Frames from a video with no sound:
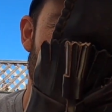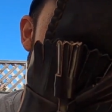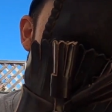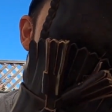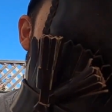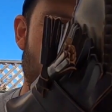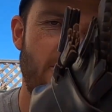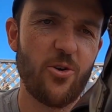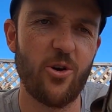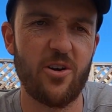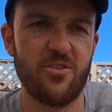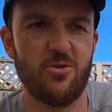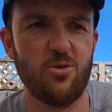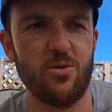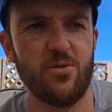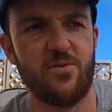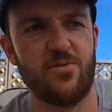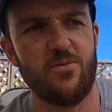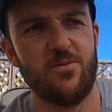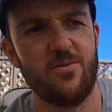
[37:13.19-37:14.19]
But they've got a
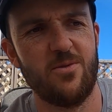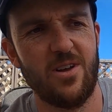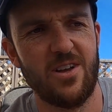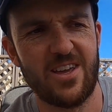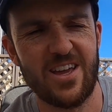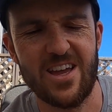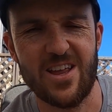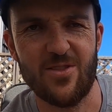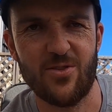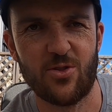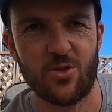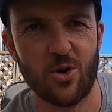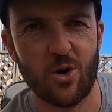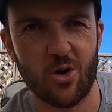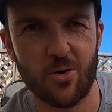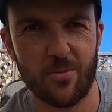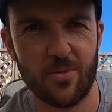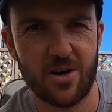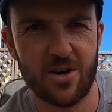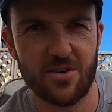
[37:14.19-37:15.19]
sort of, again,
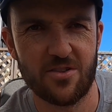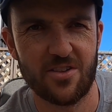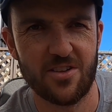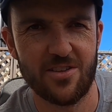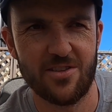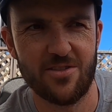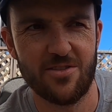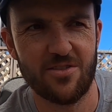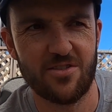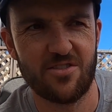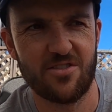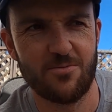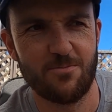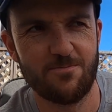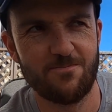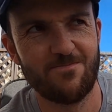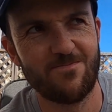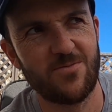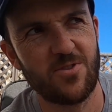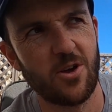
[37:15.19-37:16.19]
Doc Martens
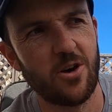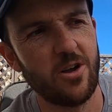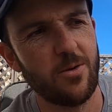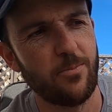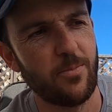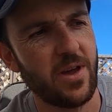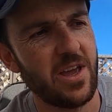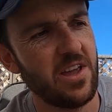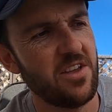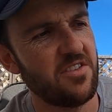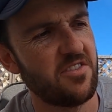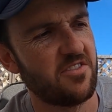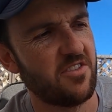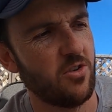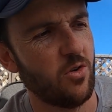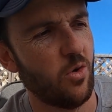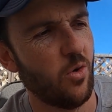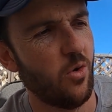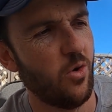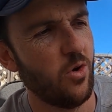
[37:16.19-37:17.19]
type base,
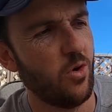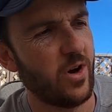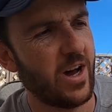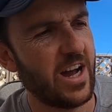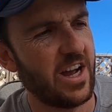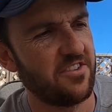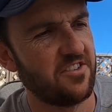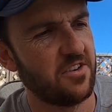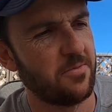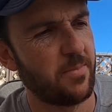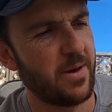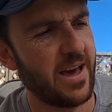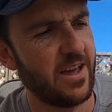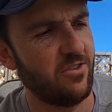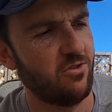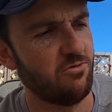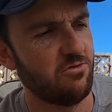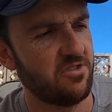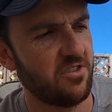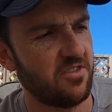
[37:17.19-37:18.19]
so oil, acid,
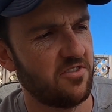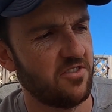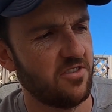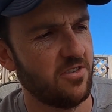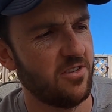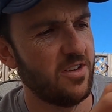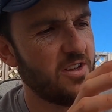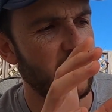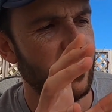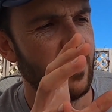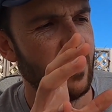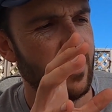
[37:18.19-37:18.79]
petrol resistant,